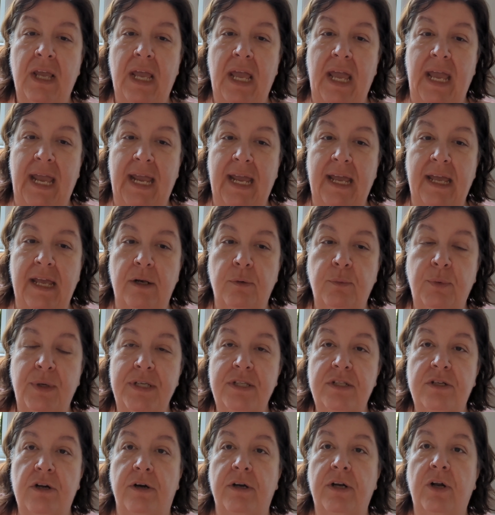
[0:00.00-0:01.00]
and we
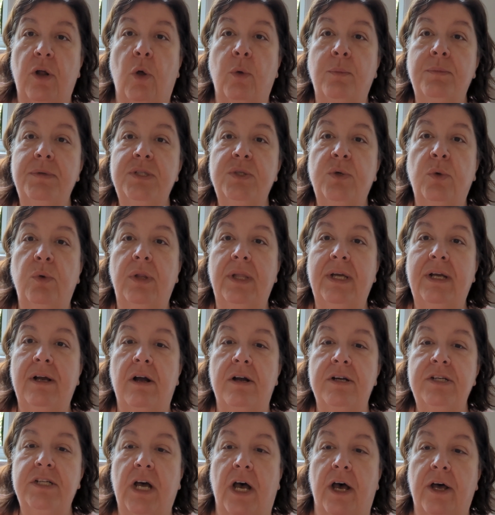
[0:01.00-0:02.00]
started homeschooling
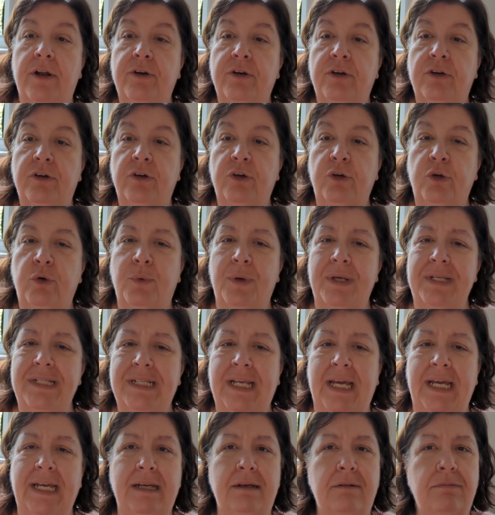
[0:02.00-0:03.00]
our daughter, who was
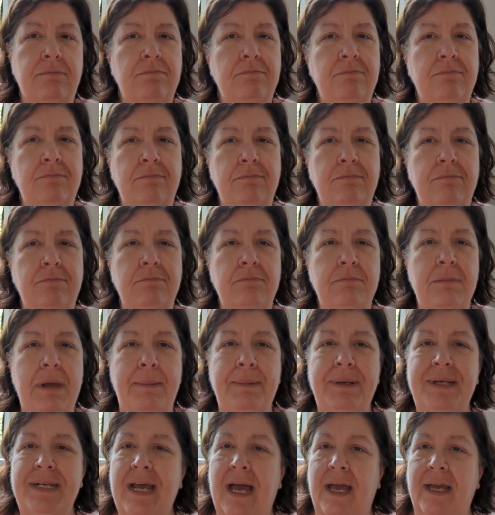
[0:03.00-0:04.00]
like
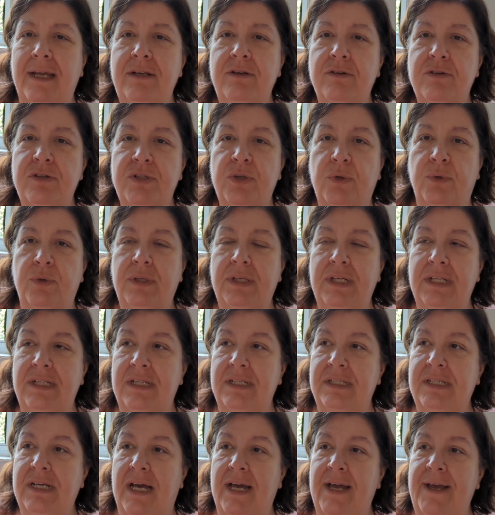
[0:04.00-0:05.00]
maybe 9 years old at
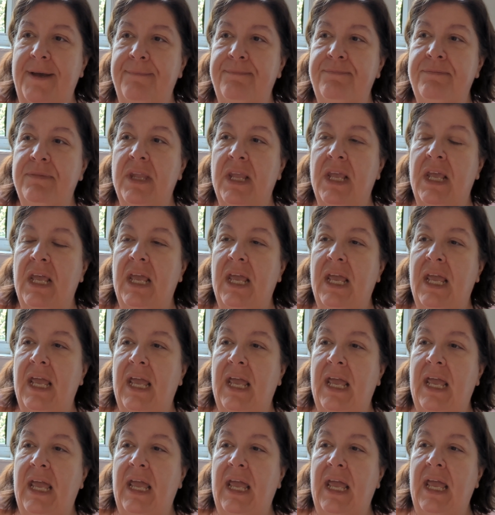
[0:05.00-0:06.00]
the time.
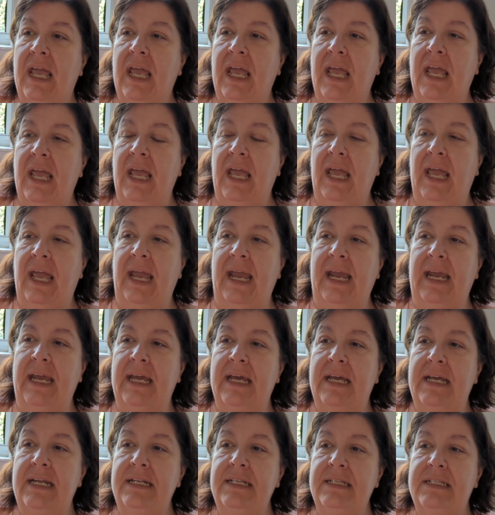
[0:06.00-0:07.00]

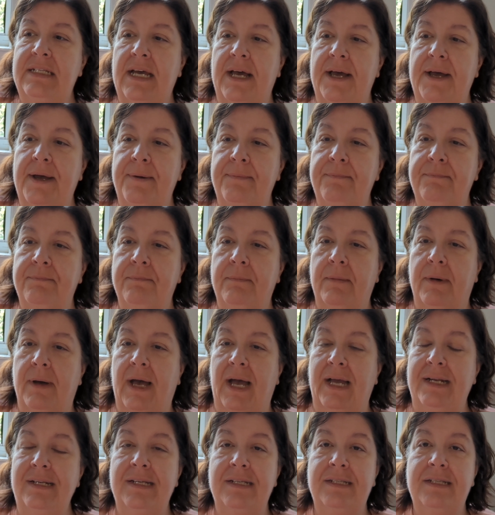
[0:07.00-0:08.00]
And
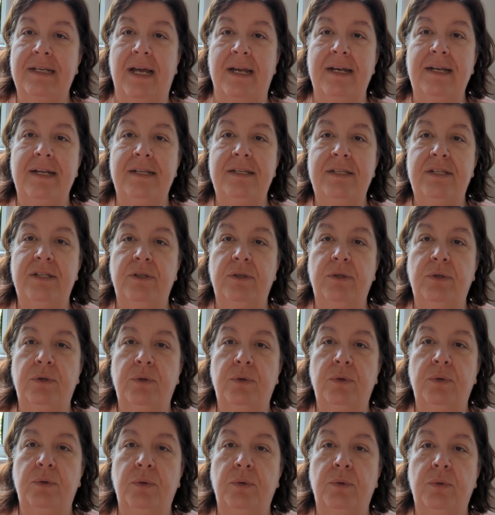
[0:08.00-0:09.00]
I decided
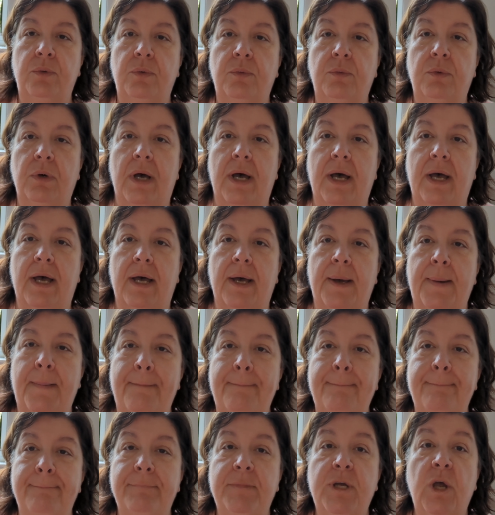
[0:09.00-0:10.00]
to
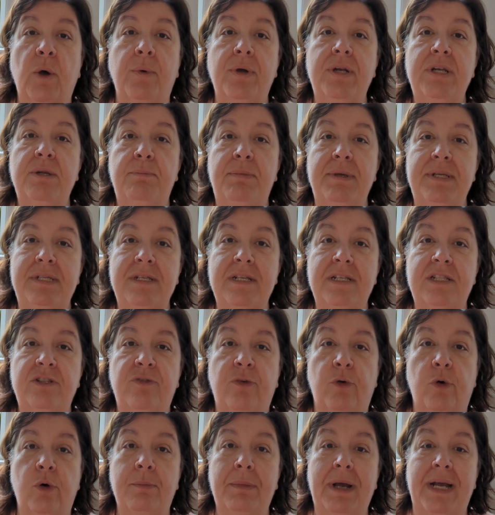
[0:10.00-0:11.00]
go into business
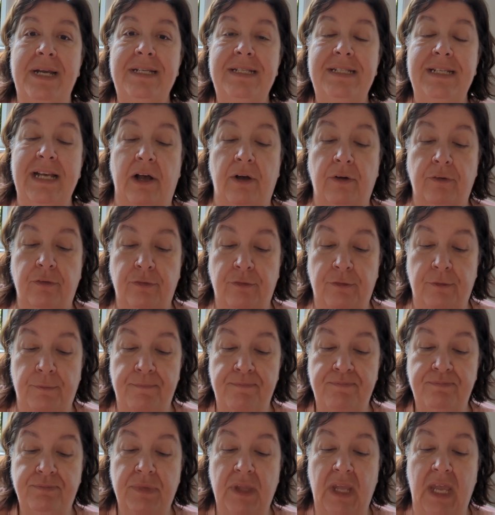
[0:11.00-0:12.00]
for myself
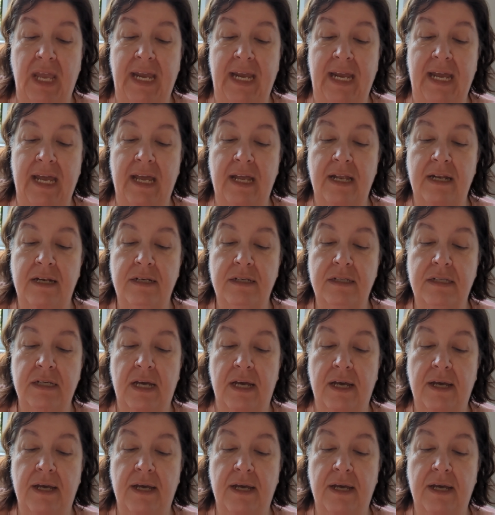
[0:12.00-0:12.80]
and